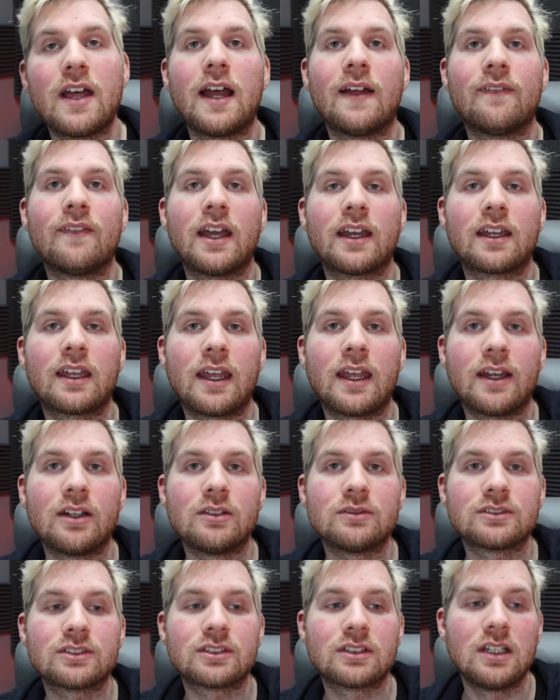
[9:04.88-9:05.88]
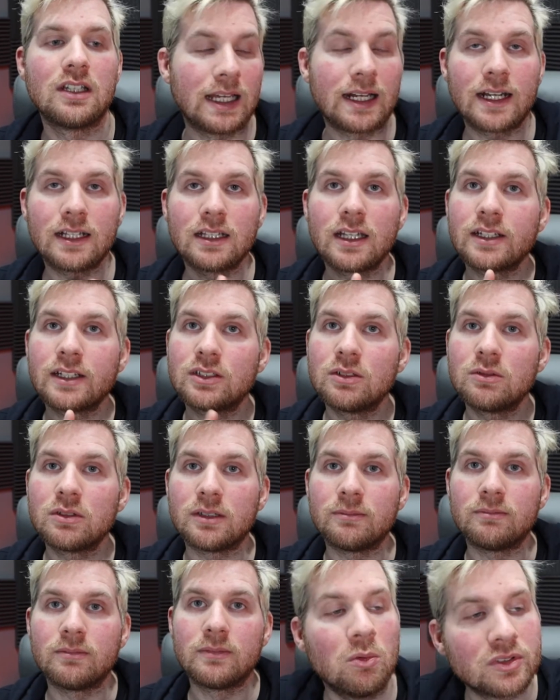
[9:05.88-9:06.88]
that that counts, and I like doing
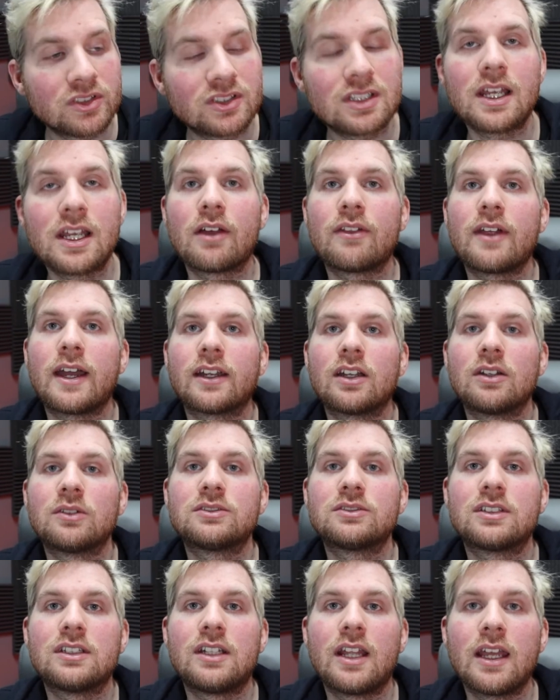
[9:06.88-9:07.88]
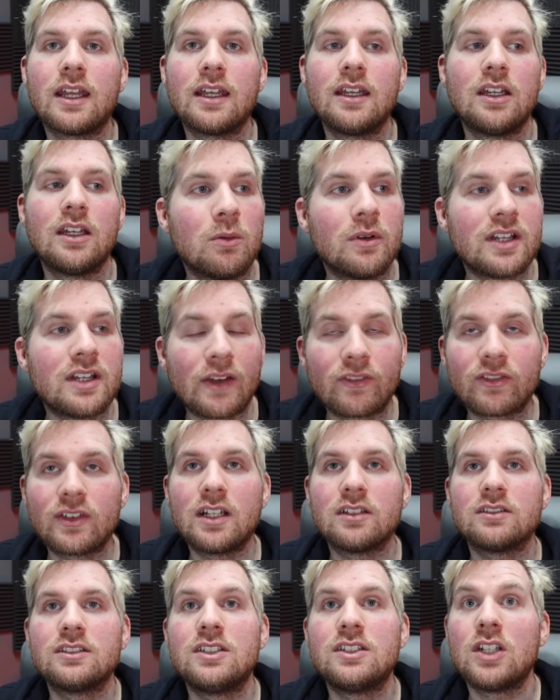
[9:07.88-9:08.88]
them. We'll see how that goes today. We're
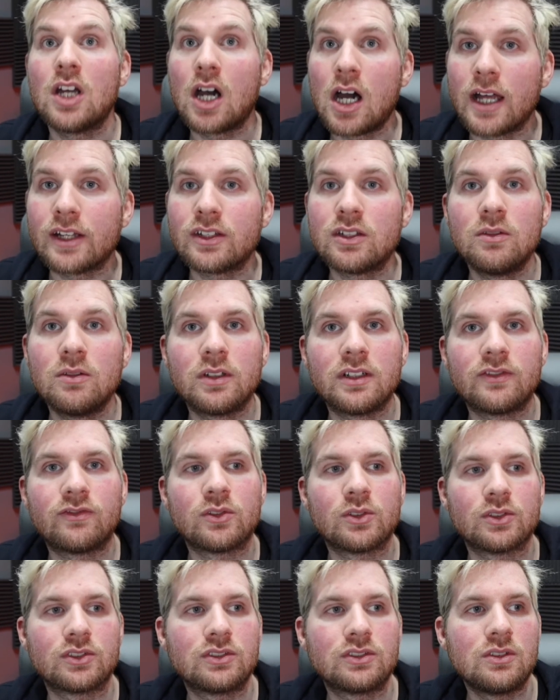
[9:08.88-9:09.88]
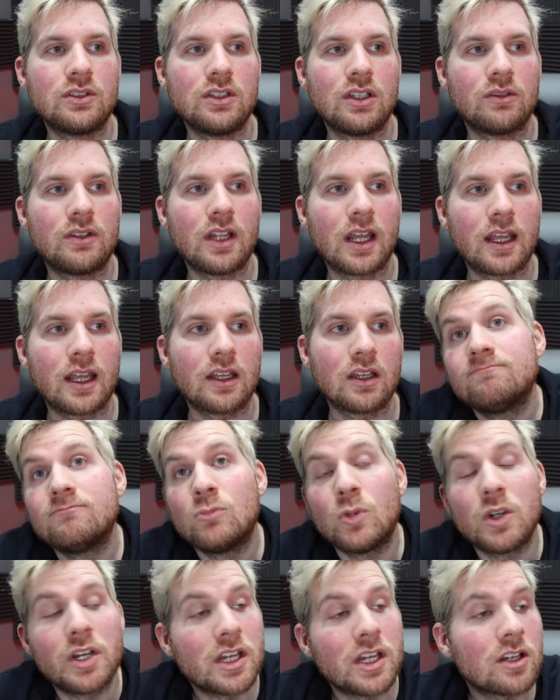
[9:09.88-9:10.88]
definitely not doing a full studio day.
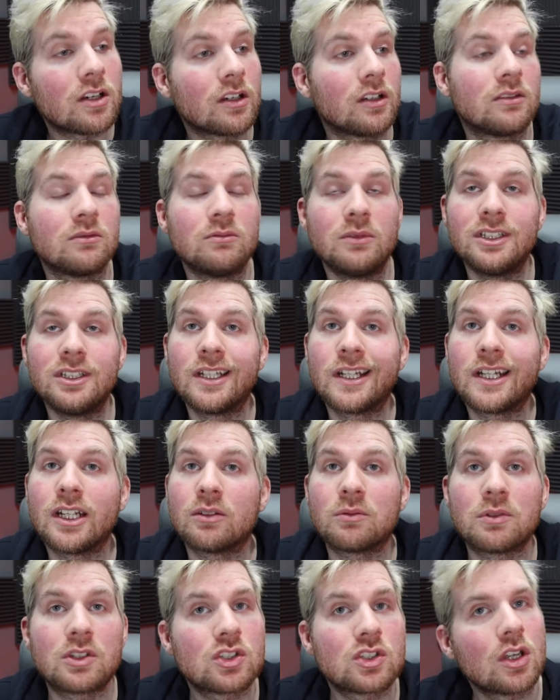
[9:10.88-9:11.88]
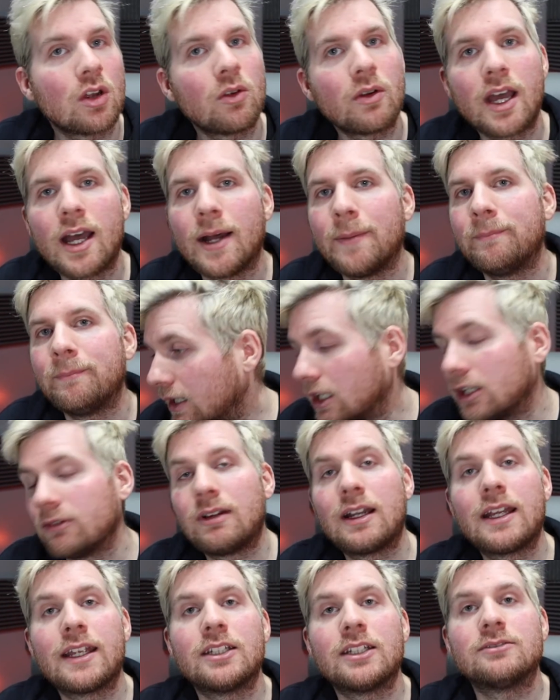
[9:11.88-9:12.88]
We're here, we did it, we showed up. All
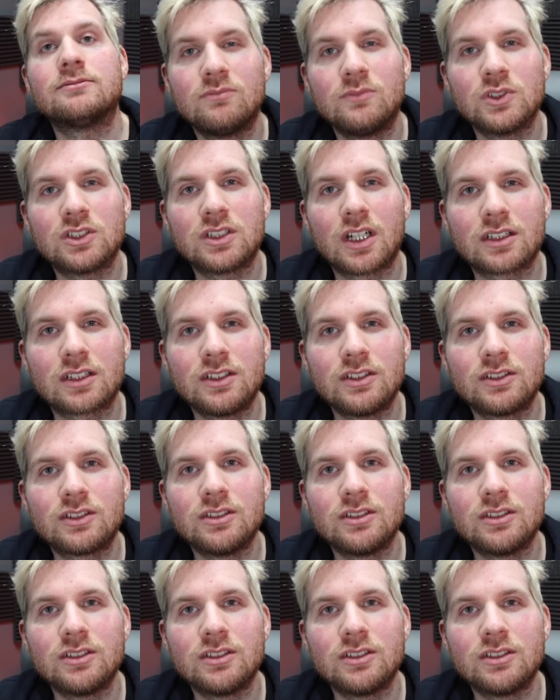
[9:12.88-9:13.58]
right, we'll talk to you